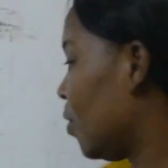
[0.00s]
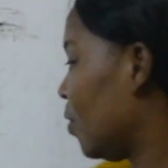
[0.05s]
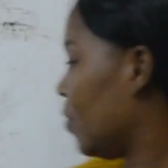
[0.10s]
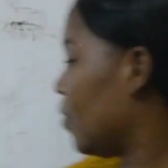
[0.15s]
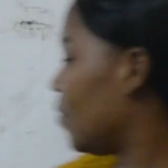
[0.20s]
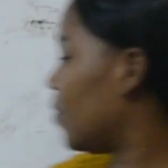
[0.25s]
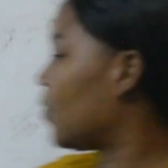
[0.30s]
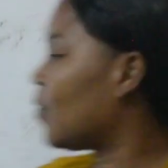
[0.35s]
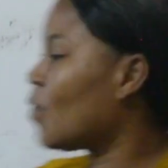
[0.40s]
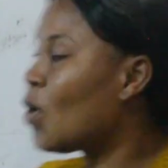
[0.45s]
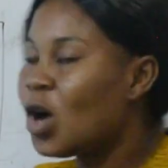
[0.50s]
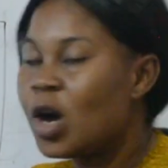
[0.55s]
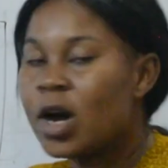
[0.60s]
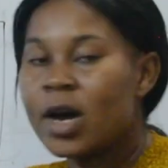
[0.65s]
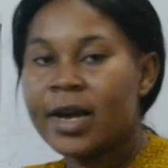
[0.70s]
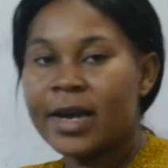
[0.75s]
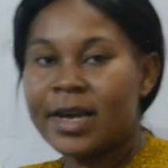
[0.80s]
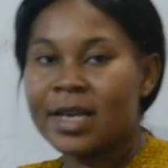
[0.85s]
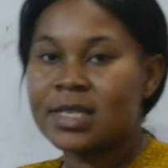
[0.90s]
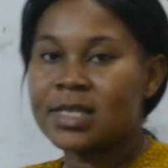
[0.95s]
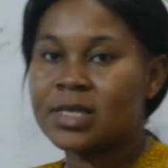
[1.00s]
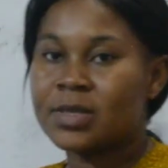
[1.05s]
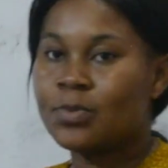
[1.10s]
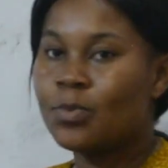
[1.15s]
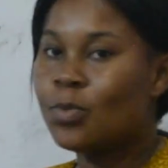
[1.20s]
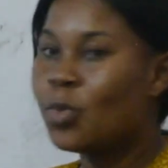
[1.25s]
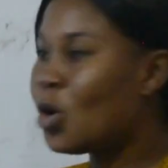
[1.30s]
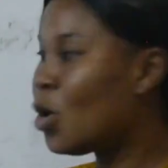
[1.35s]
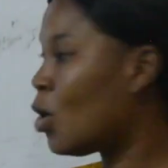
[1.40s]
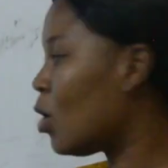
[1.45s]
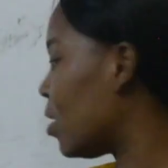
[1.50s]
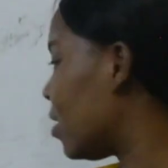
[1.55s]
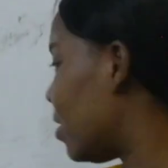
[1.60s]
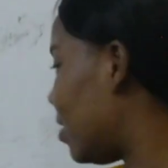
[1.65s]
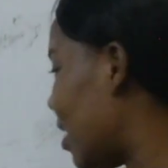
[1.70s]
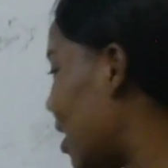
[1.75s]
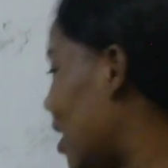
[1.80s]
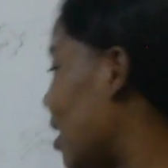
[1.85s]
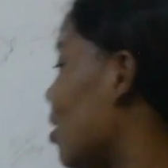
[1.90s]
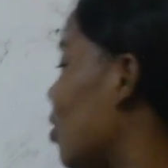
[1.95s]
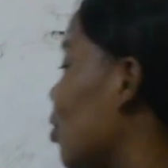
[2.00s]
4 is more than